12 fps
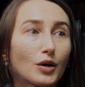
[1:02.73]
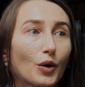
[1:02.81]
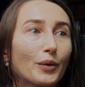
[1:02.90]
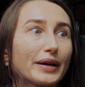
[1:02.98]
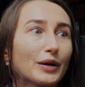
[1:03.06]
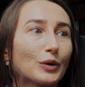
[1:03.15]

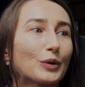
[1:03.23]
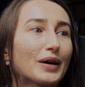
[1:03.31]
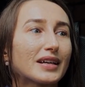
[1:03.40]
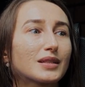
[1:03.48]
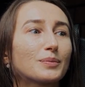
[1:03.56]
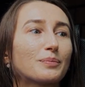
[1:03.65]
growing
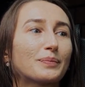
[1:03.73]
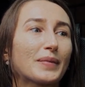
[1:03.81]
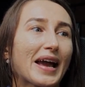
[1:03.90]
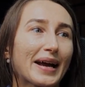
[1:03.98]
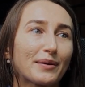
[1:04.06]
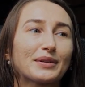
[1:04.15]
US
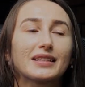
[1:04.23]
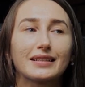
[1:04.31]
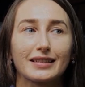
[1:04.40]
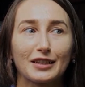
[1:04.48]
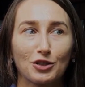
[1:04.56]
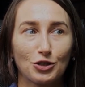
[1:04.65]

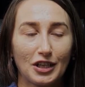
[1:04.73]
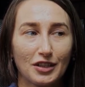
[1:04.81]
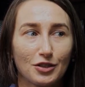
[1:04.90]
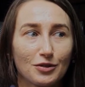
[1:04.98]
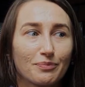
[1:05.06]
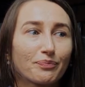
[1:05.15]
equities
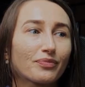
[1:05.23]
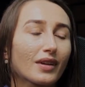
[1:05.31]
exchange.